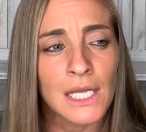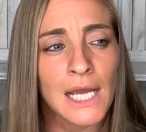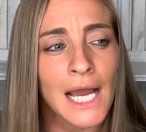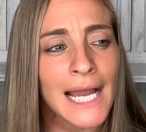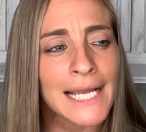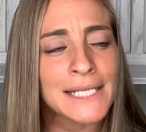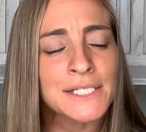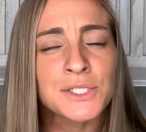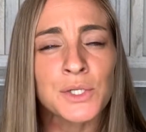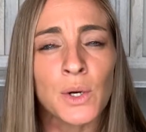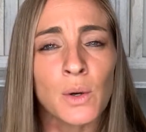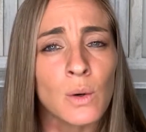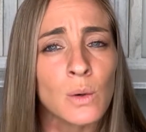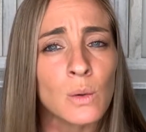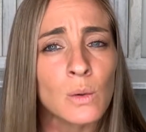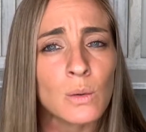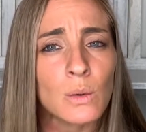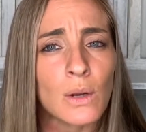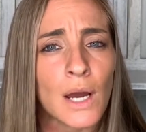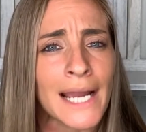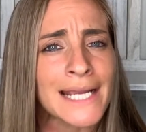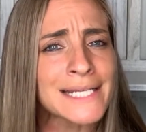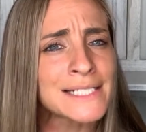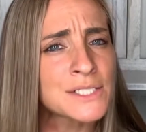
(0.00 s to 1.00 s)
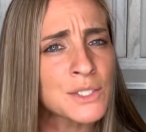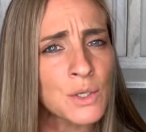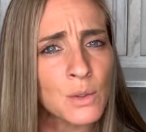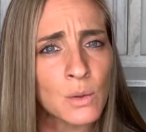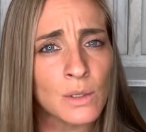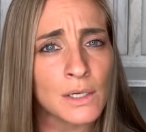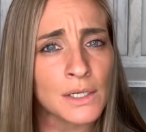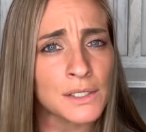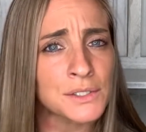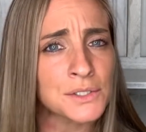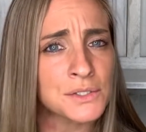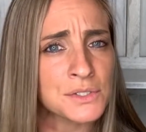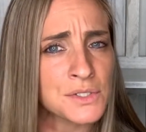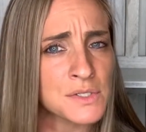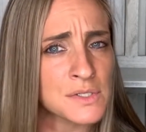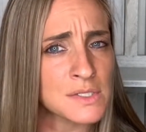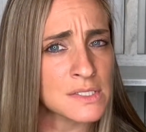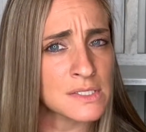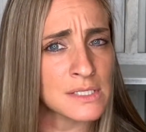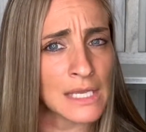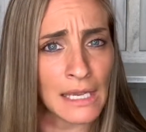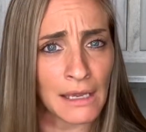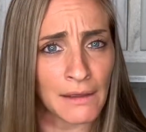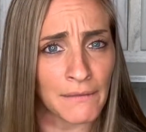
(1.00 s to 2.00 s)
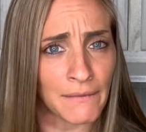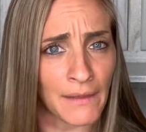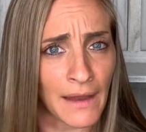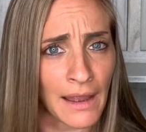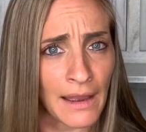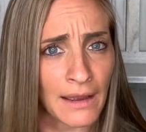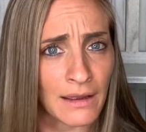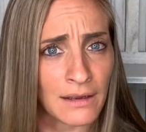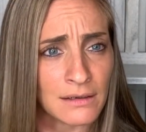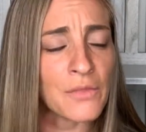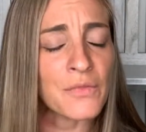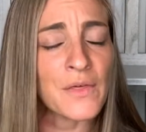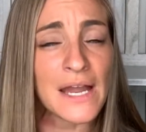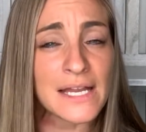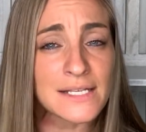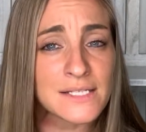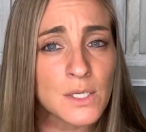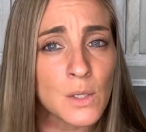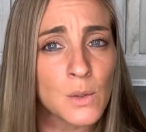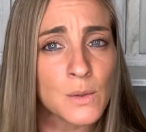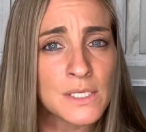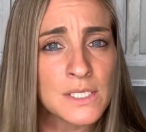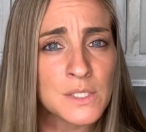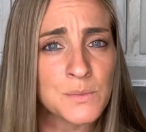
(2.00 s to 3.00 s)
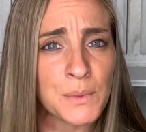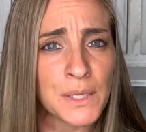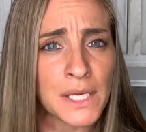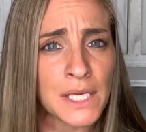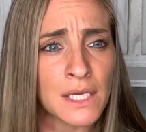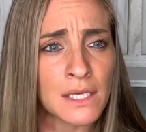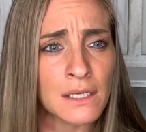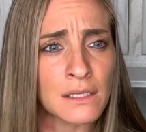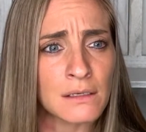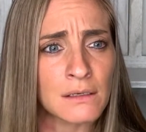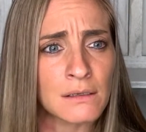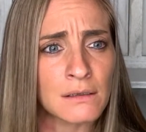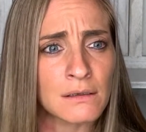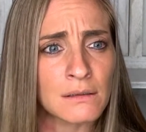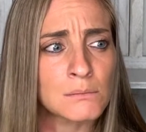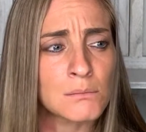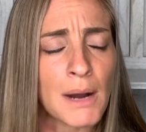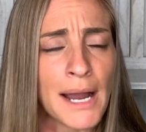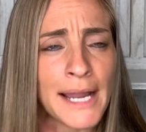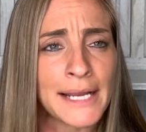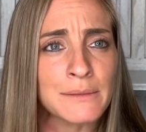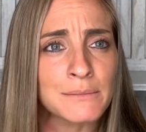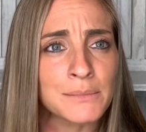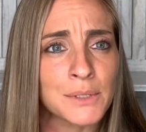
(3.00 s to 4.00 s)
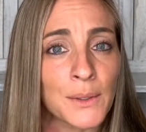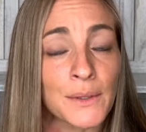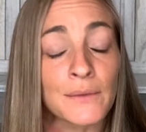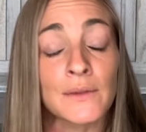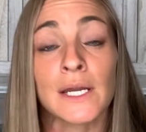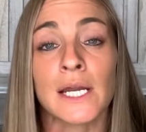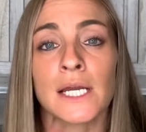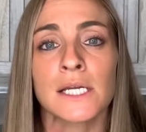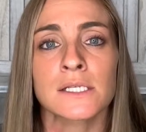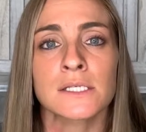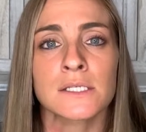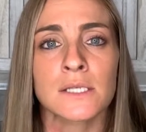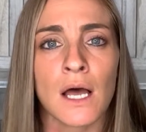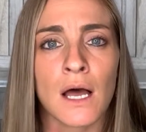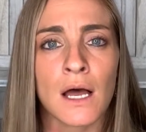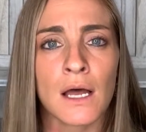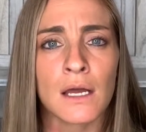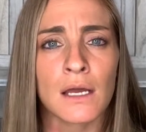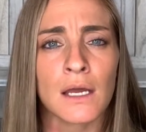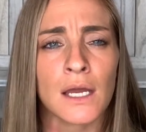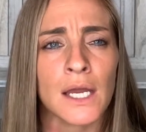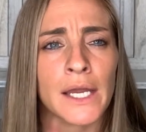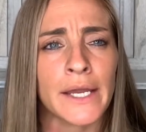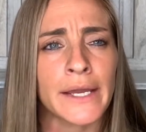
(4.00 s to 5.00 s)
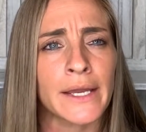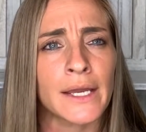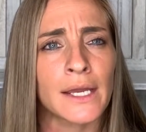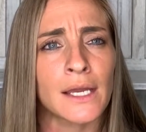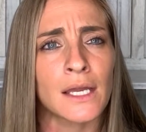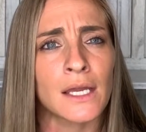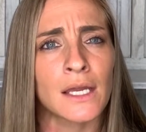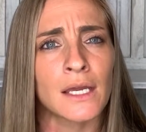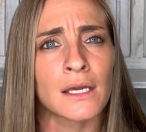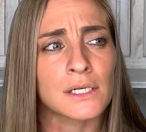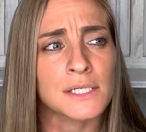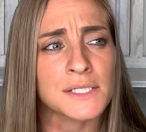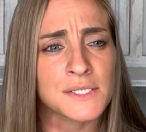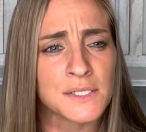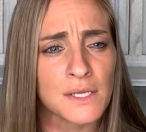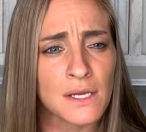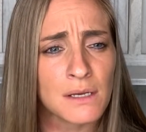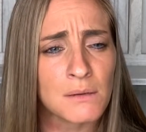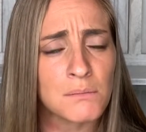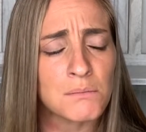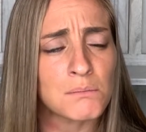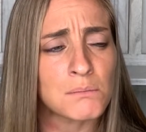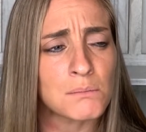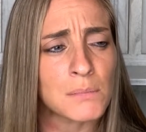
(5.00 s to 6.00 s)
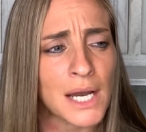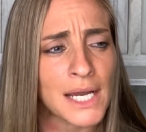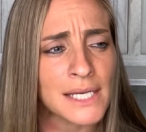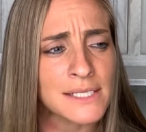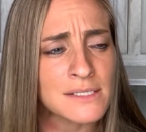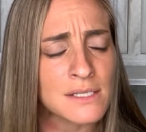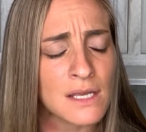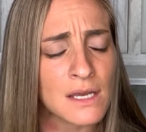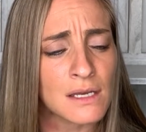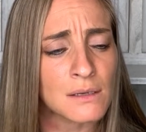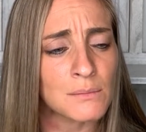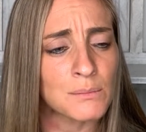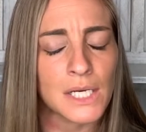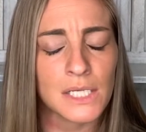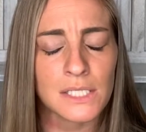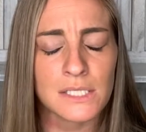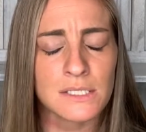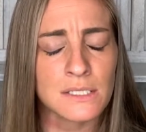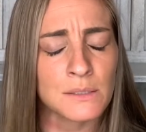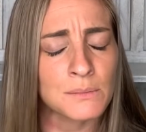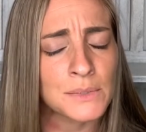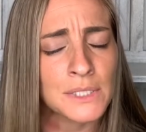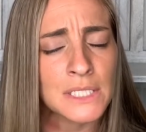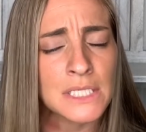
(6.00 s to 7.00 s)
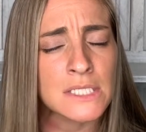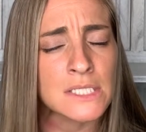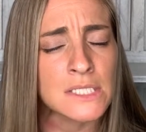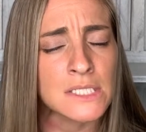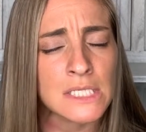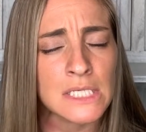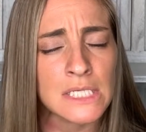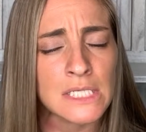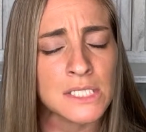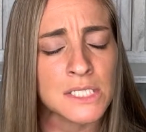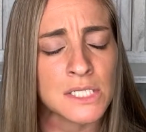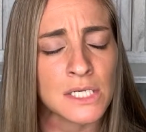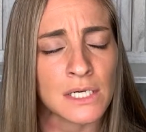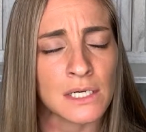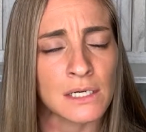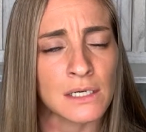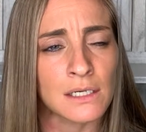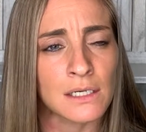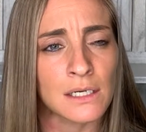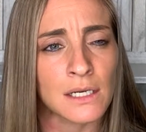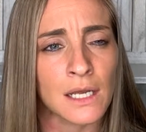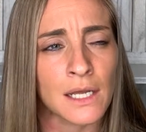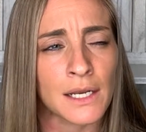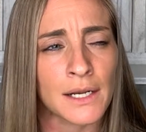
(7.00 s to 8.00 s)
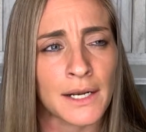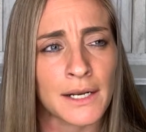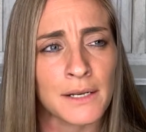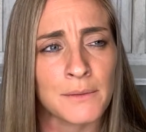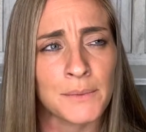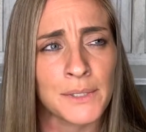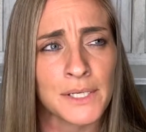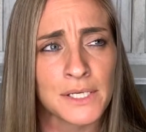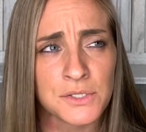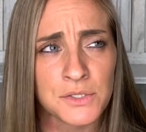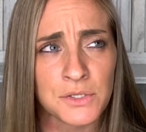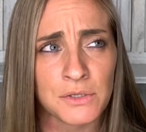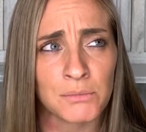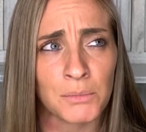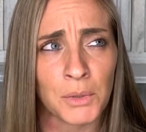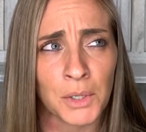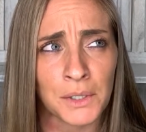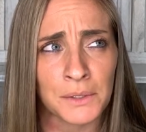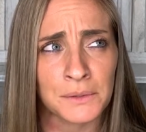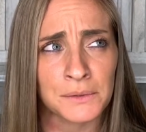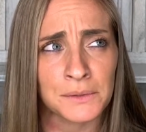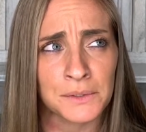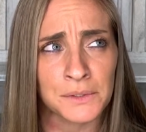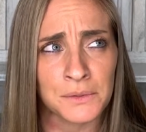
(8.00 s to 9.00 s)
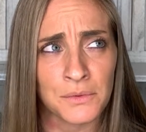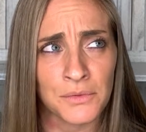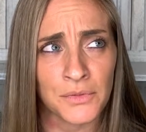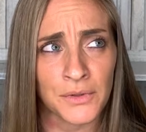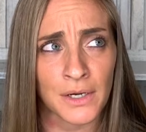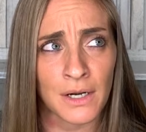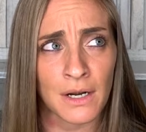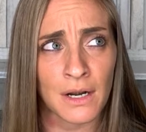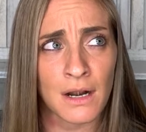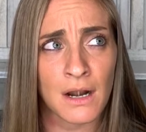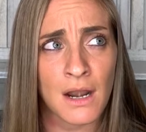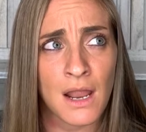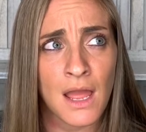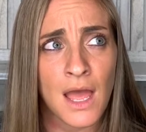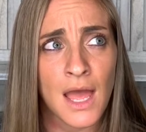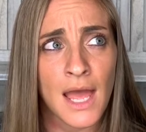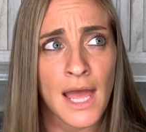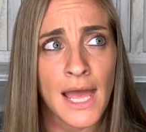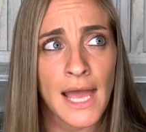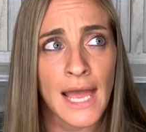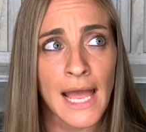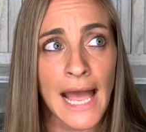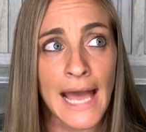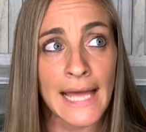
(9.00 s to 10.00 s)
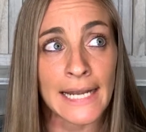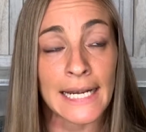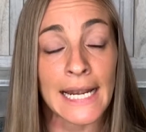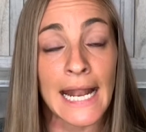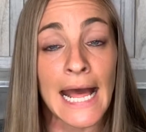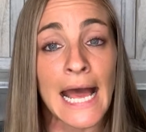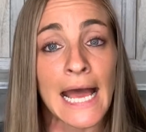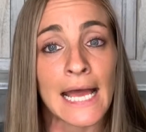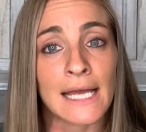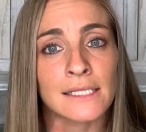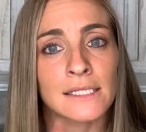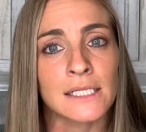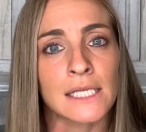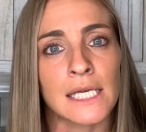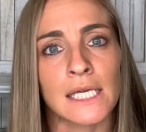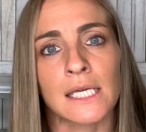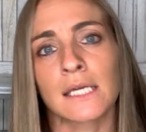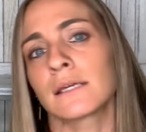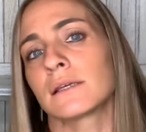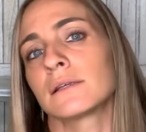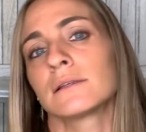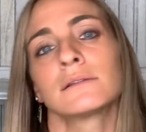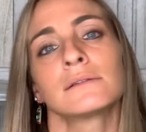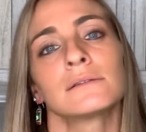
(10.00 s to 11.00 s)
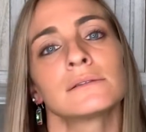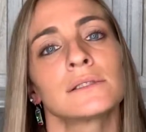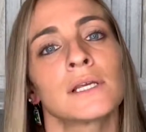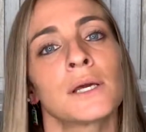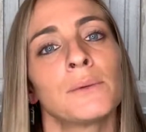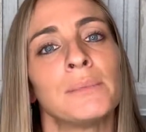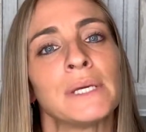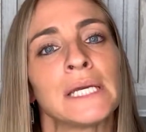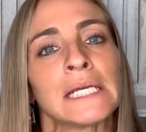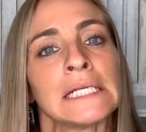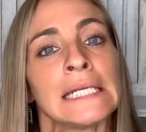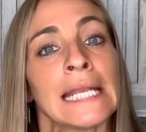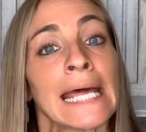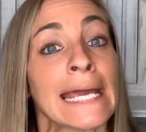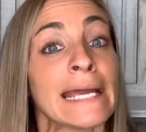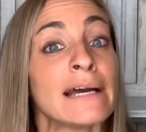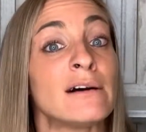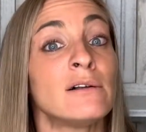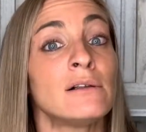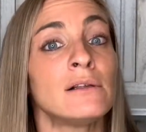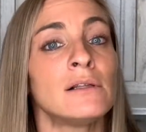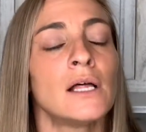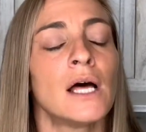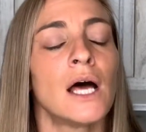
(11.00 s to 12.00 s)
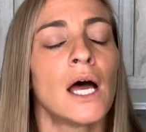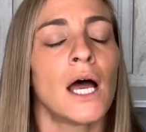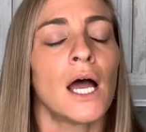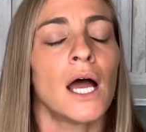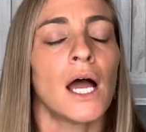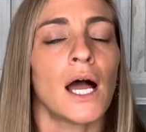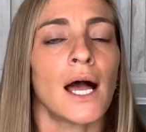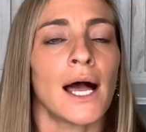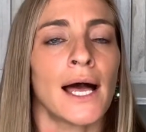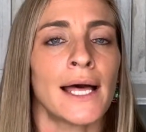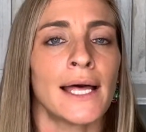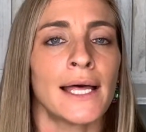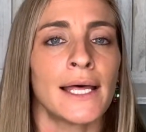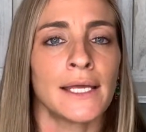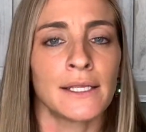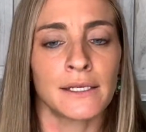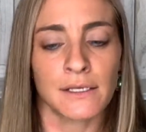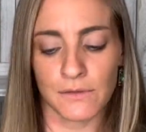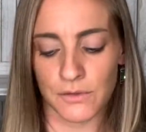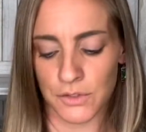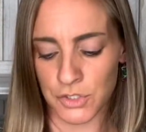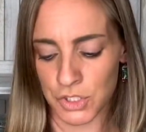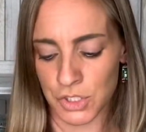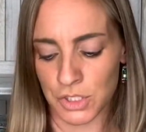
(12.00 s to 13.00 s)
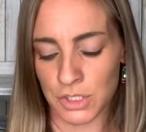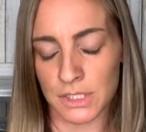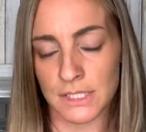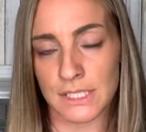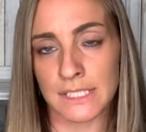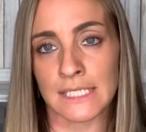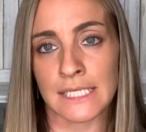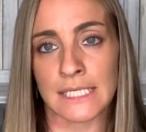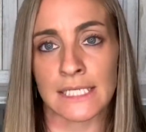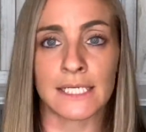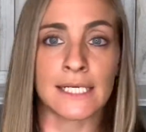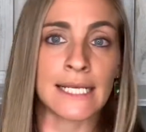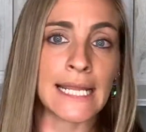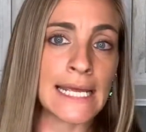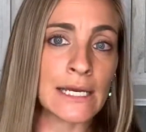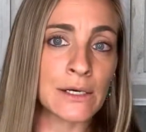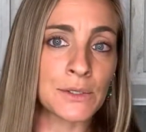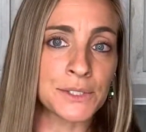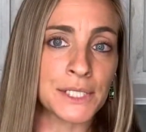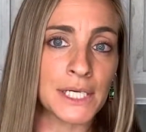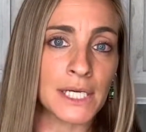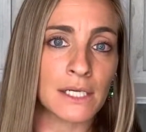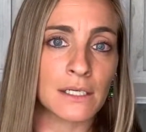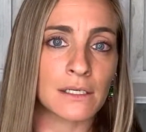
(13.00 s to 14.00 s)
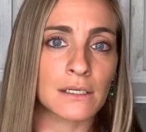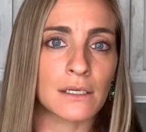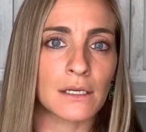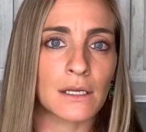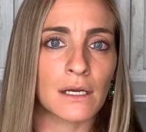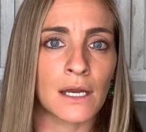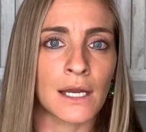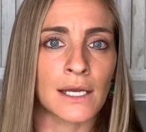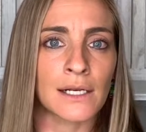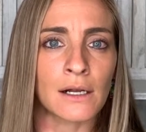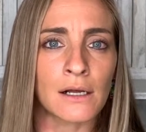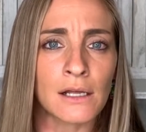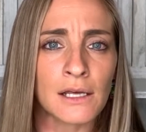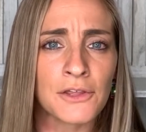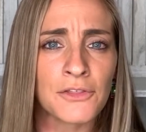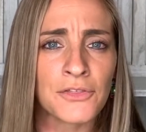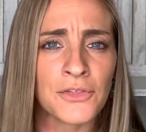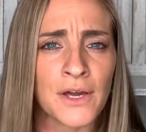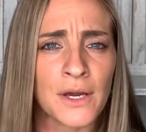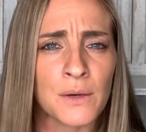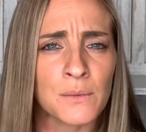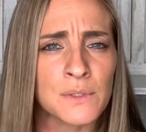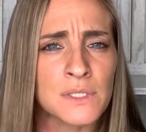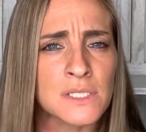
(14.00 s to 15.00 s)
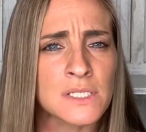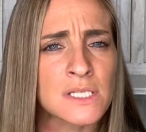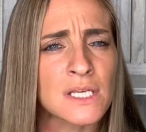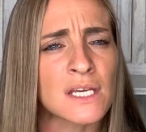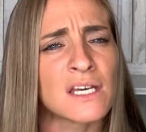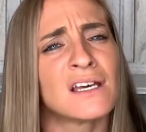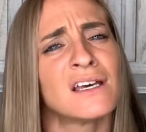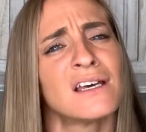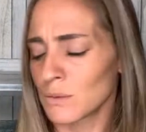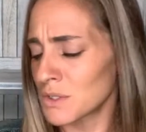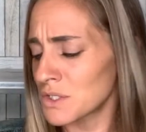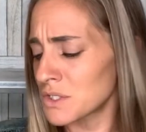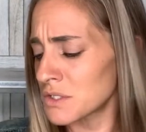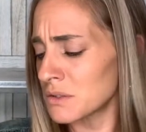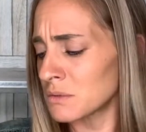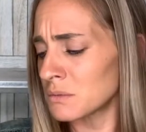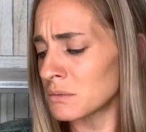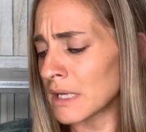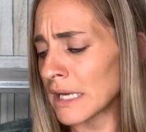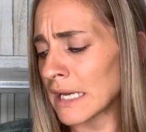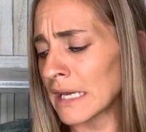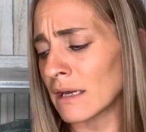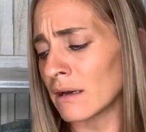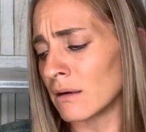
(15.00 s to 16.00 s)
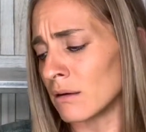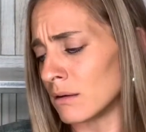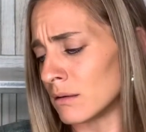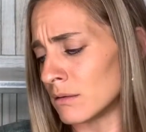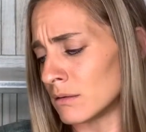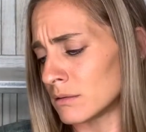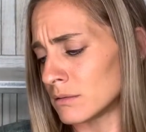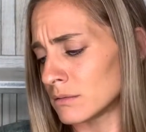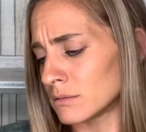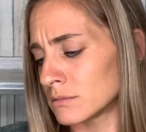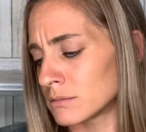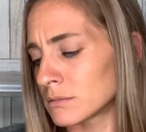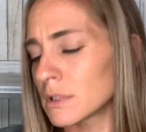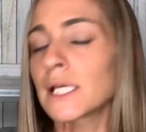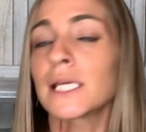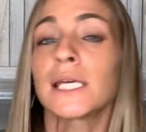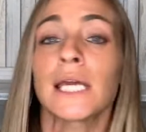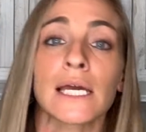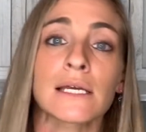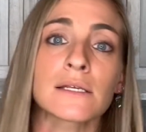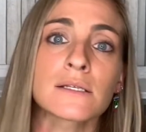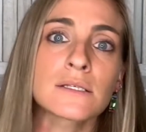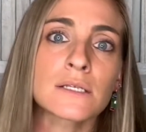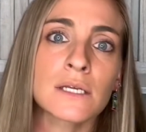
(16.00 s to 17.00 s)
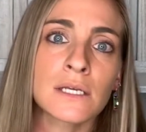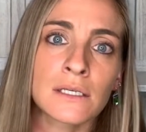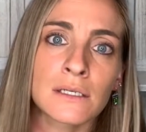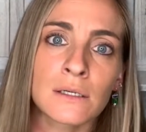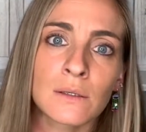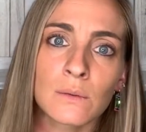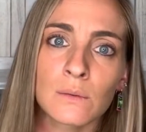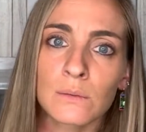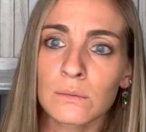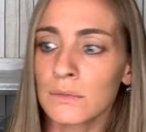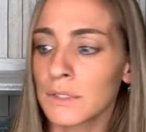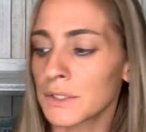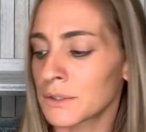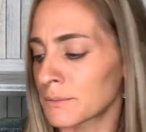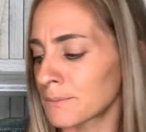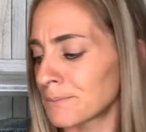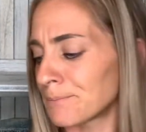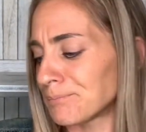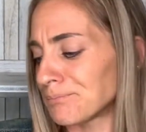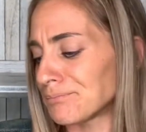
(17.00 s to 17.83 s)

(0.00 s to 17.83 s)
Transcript: I don't, I don't understand that. That's always been mind blowing. Like, I saw a, I saw, a, I saw somebody's t-shirt, and it had a picture of Martin Luther, and it had like a big nail, and the shirt said "Nailed it." And all I thought was, what did you nail? Like, yes, I know your